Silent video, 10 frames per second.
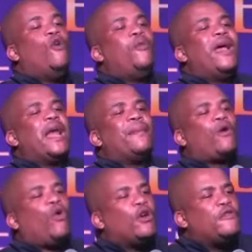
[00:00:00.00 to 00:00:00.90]
ube nama
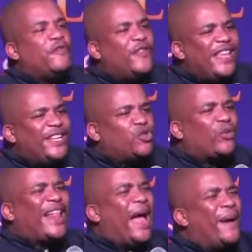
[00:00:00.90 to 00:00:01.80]
conflict,
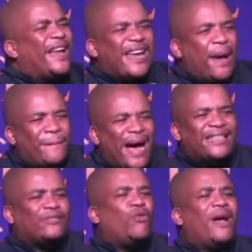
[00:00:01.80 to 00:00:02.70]
ukabane na
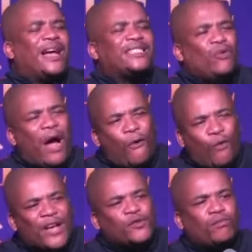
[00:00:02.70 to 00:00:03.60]
bank, ube ngate,
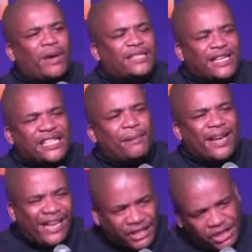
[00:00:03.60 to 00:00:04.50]
awukwazi ukumasterisha ama
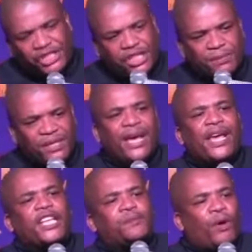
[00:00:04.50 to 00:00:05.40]
relationships.
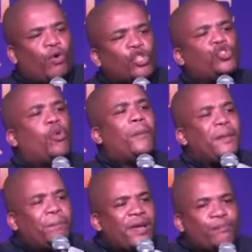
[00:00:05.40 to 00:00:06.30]
It's because you
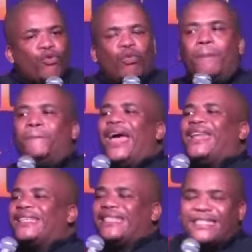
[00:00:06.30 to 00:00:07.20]
meet people with
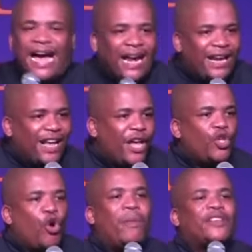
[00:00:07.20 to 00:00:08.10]
pedestal,
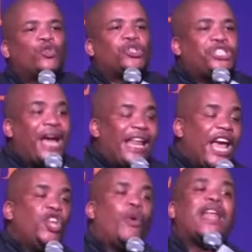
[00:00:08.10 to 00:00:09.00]
yokuba social,
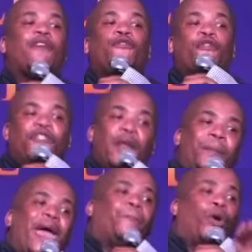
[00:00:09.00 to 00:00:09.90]
and you wanna fulfill
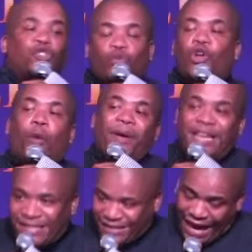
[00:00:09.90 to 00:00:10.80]
purpose kule yo
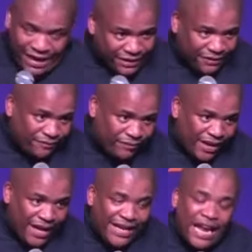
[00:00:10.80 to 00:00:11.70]
pedestal.
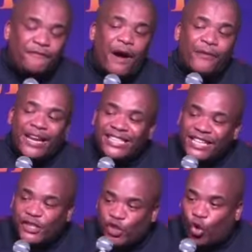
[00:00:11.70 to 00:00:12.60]
That
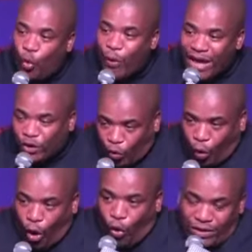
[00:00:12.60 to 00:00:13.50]
foundation is too weak to
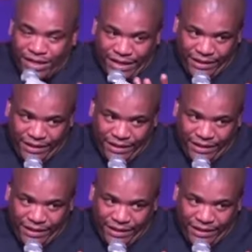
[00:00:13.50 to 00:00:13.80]
hold.